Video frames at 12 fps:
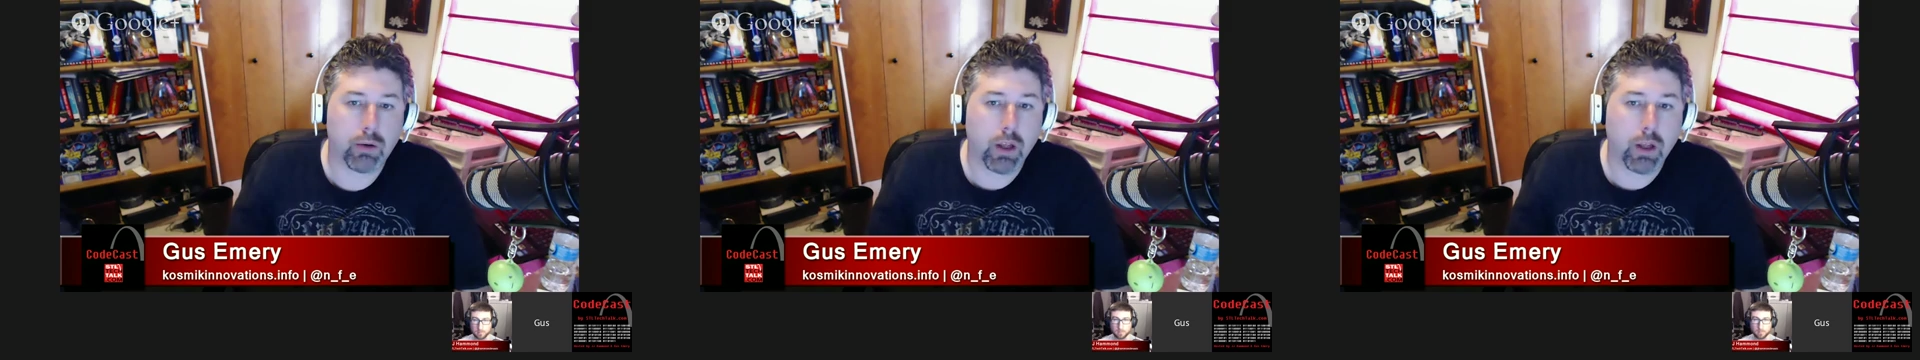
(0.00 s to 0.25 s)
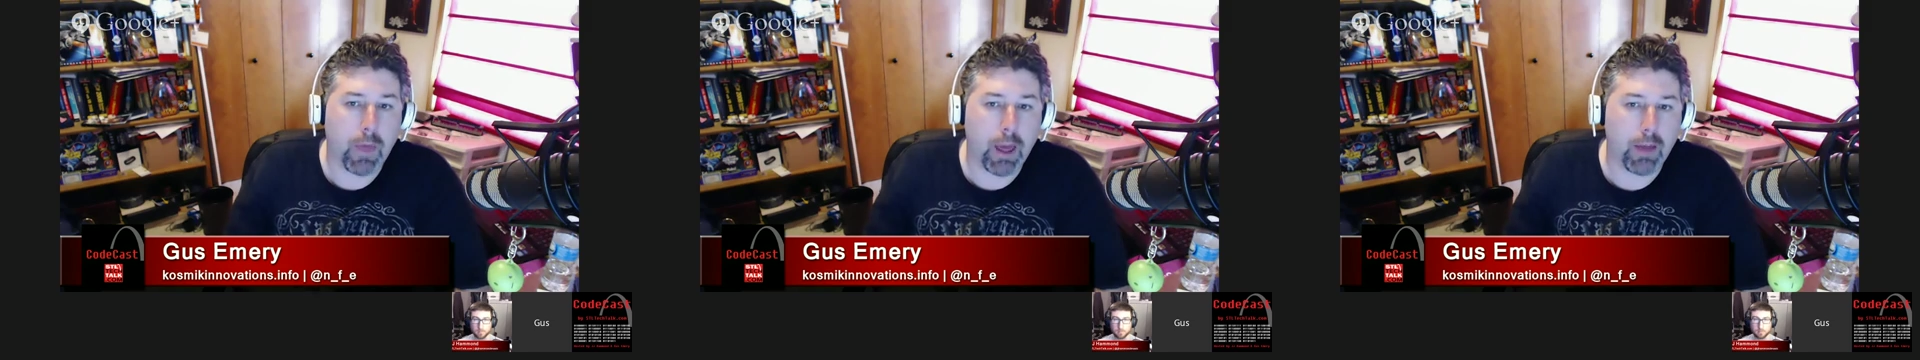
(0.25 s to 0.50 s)

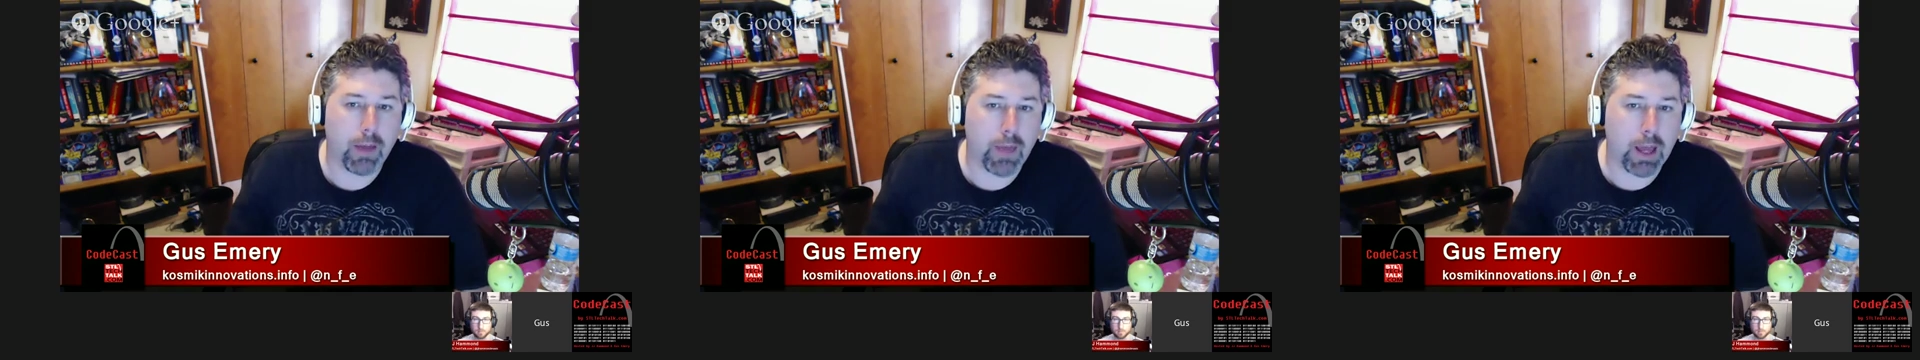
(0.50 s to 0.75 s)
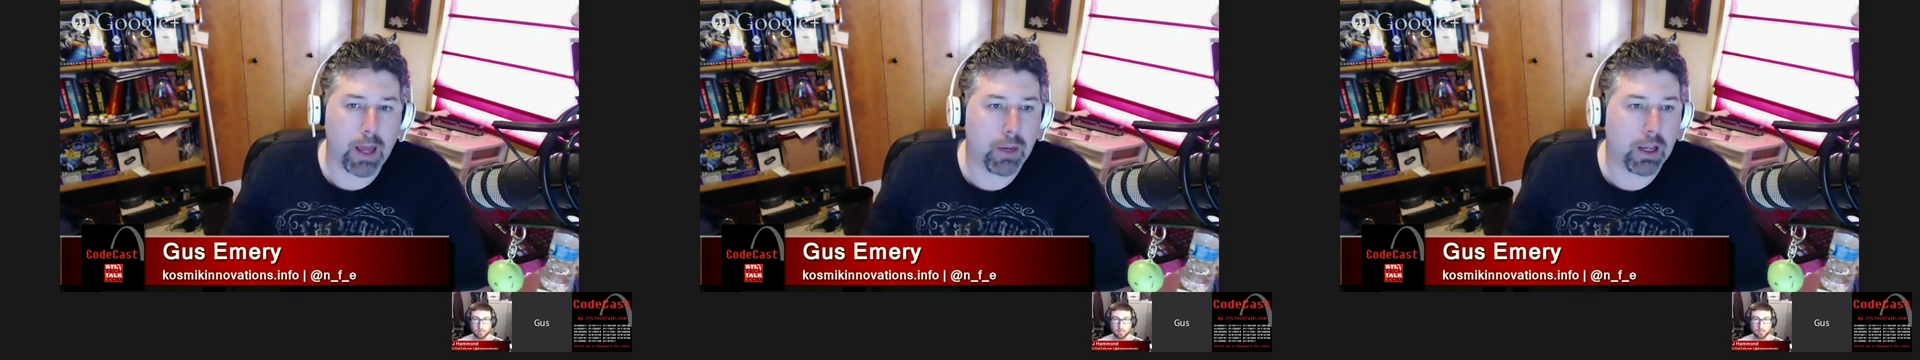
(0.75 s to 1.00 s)

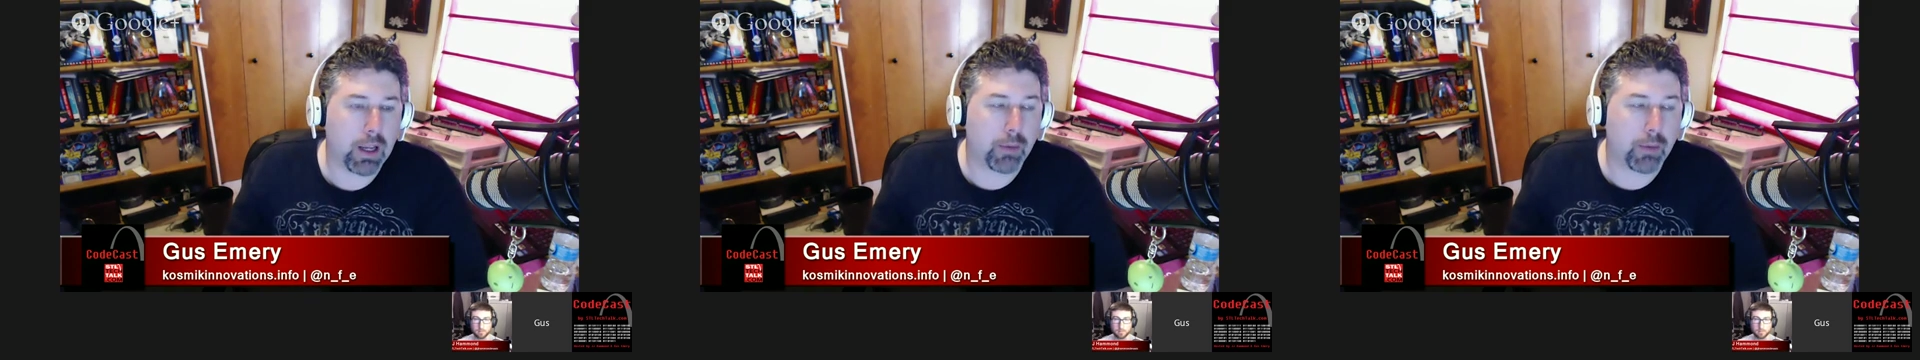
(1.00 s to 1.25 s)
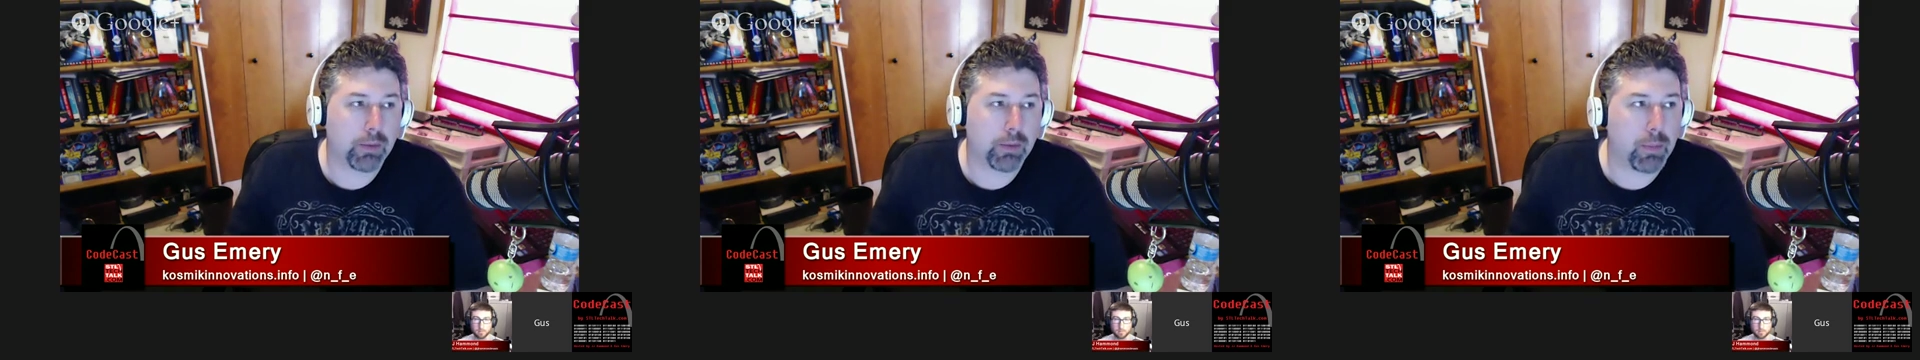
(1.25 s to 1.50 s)
that being
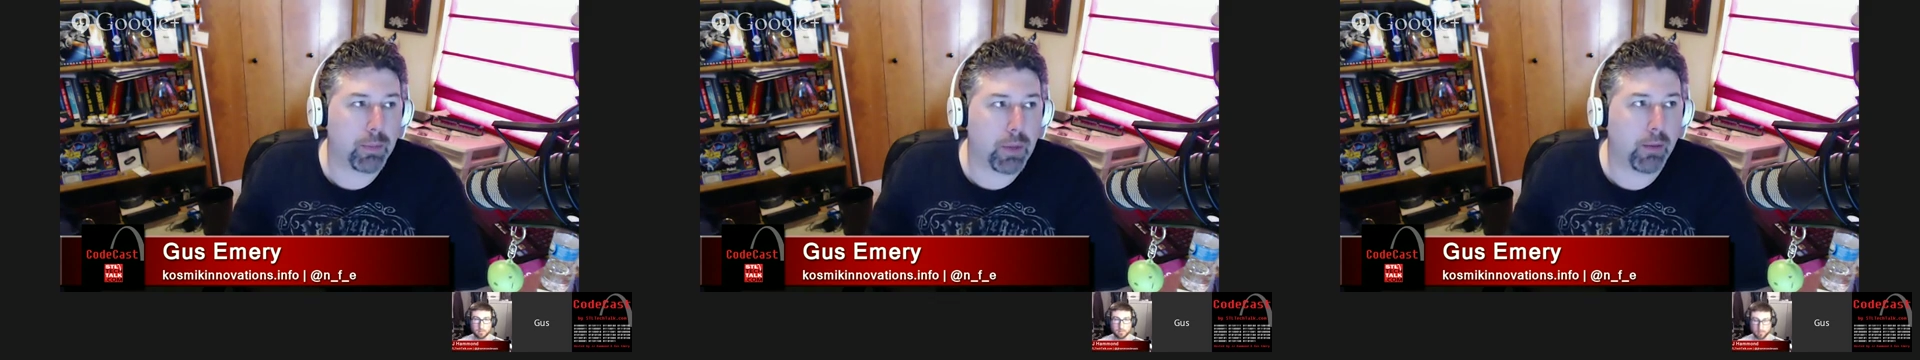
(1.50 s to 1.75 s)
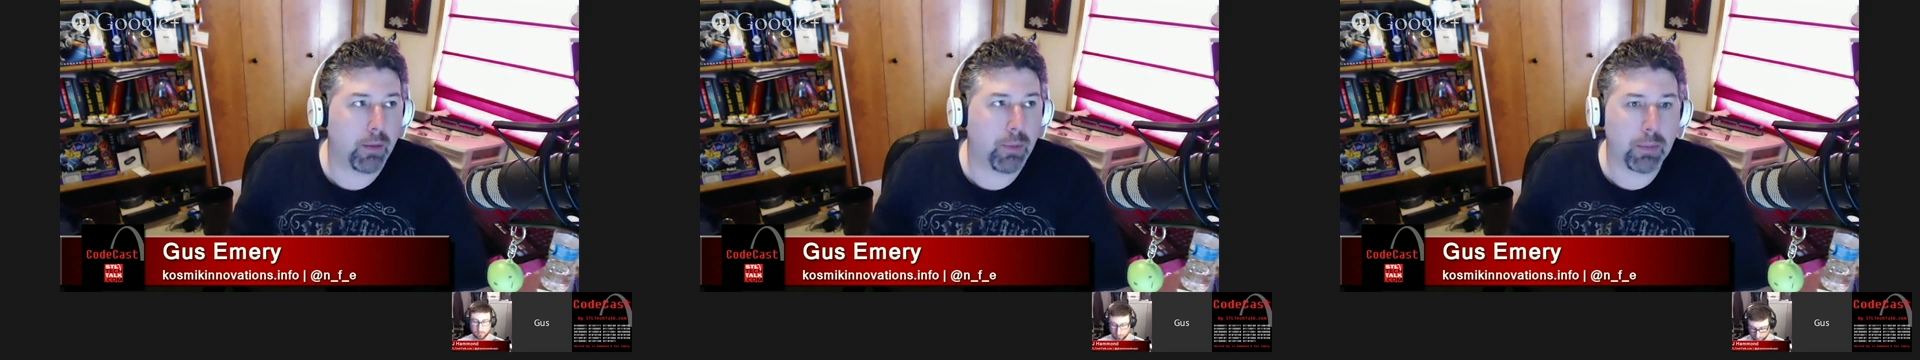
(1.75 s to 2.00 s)
able to be
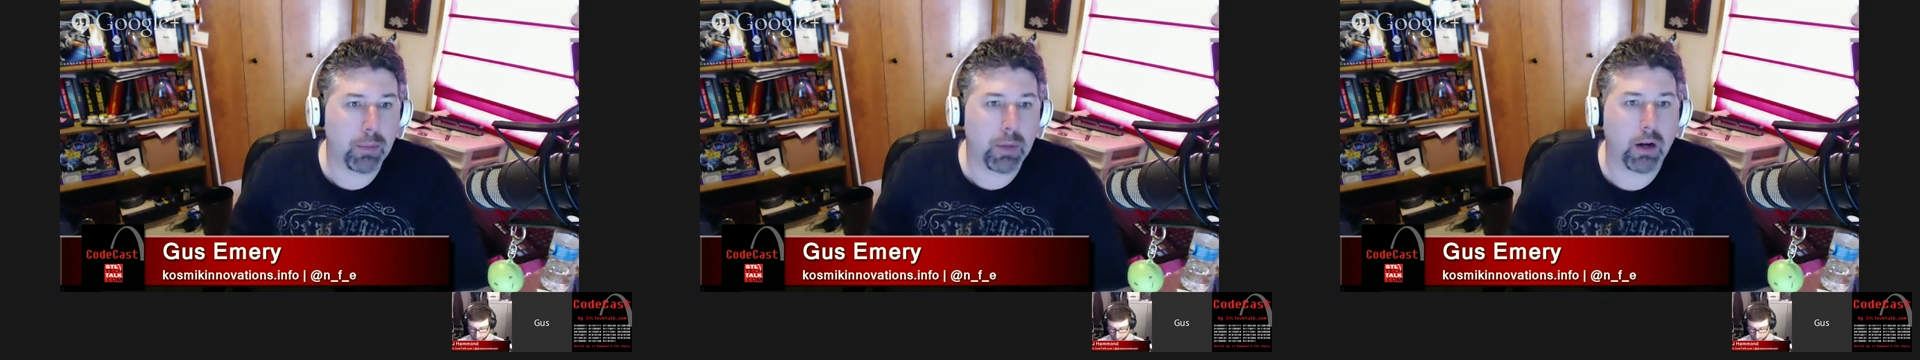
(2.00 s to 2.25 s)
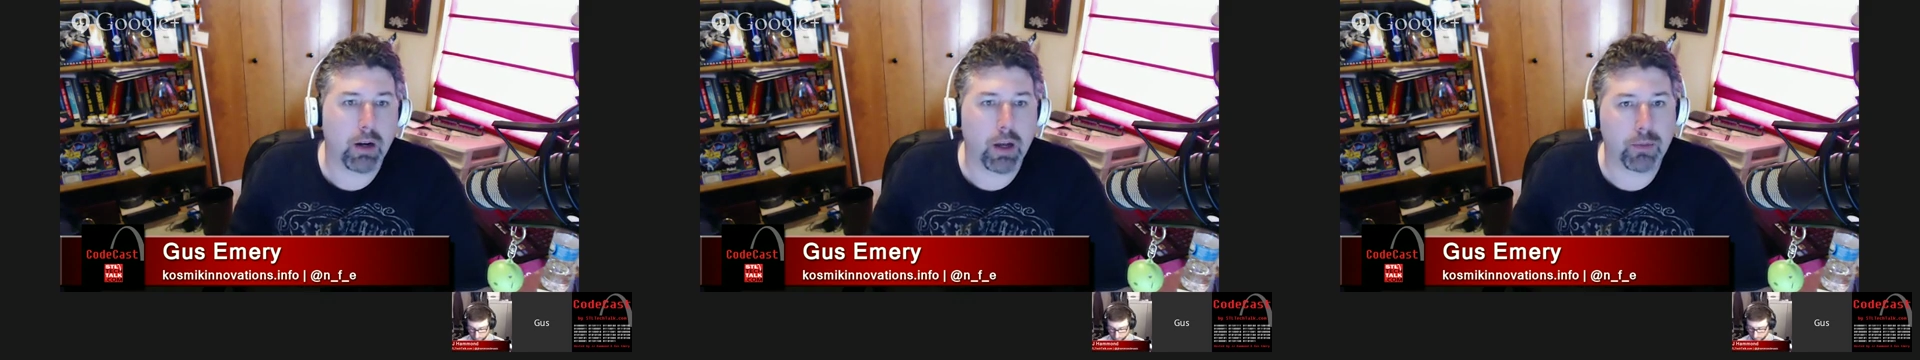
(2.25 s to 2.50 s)
being
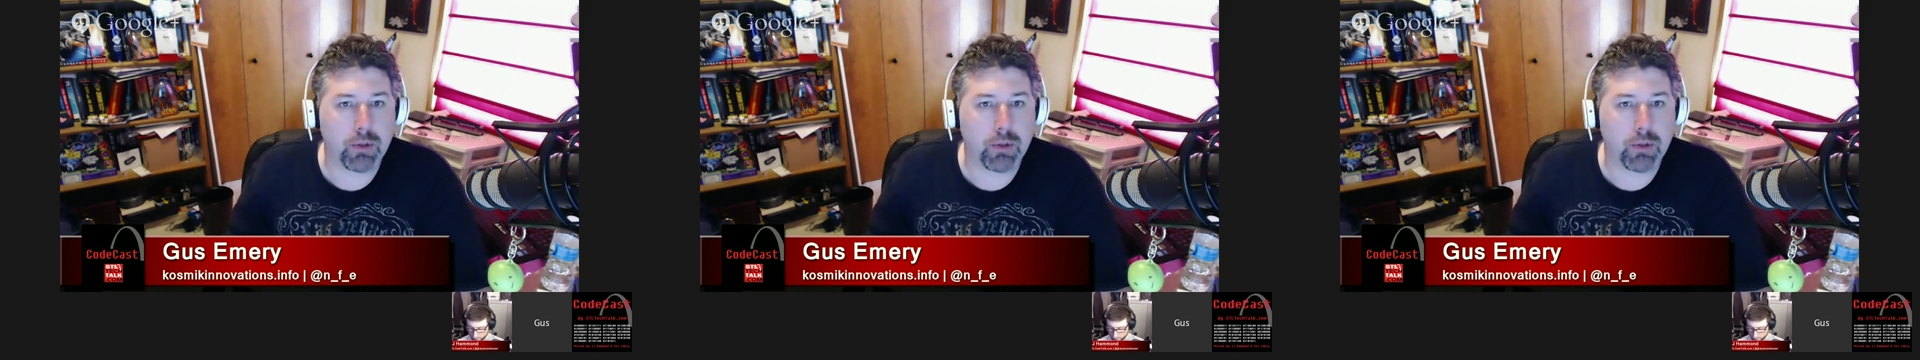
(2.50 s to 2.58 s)
paired up